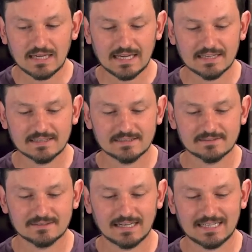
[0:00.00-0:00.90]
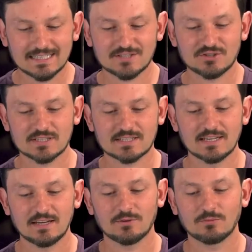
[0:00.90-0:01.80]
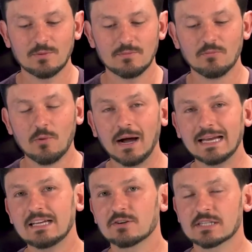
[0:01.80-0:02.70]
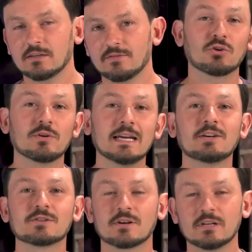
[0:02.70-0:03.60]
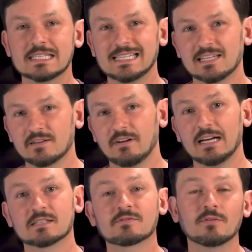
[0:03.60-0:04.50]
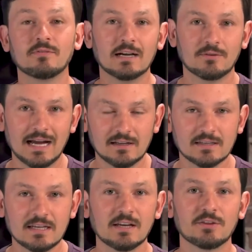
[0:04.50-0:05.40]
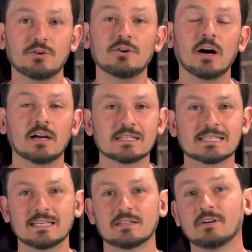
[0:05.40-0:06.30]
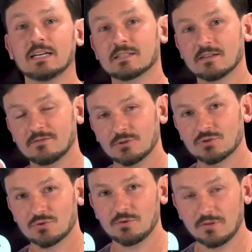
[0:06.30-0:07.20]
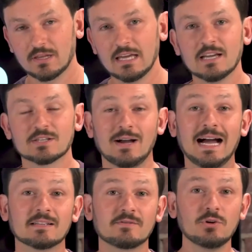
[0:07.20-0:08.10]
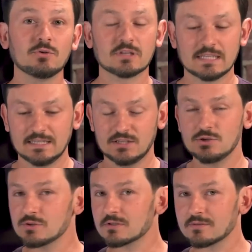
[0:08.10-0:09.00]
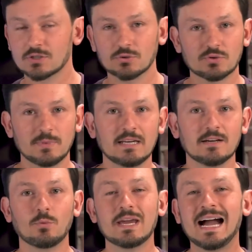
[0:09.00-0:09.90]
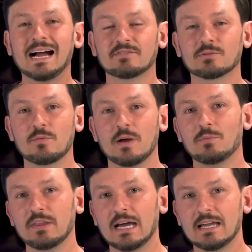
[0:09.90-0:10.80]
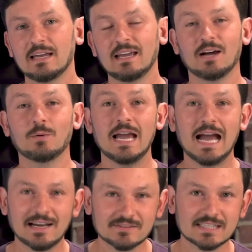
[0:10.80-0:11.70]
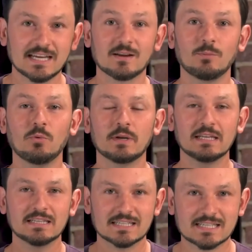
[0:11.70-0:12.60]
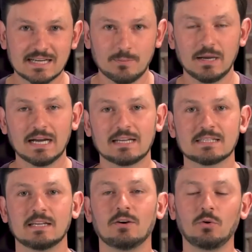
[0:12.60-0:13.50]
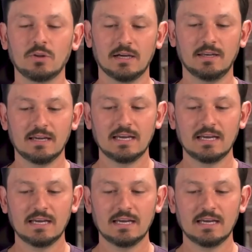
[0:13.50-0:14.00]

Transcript: And I guess just reminding yourself, creators are incentivized for virality. They're not incentivized for truth. So as viewers and as users of social media, we have to remember that, and we have to take a moment to step back and say, hold on,